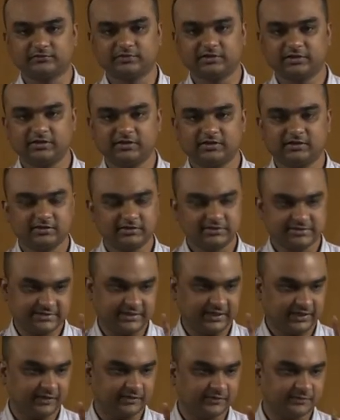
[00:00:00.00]
Clear?
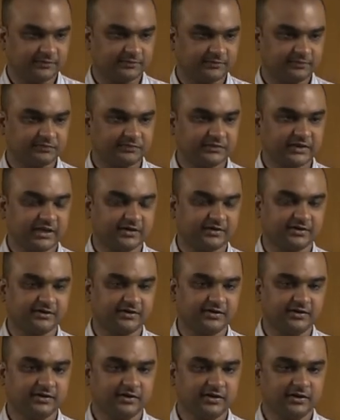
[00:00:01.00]
Second
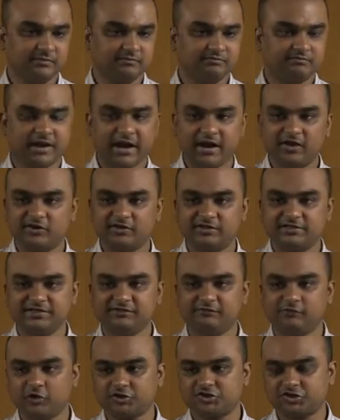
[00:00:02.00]
category, priority
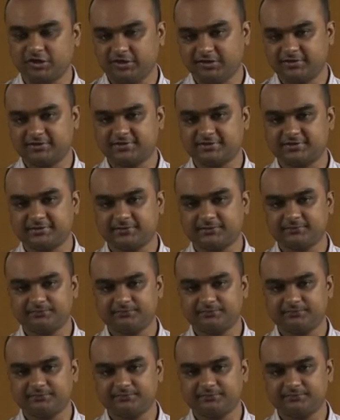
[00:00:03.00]
watch list.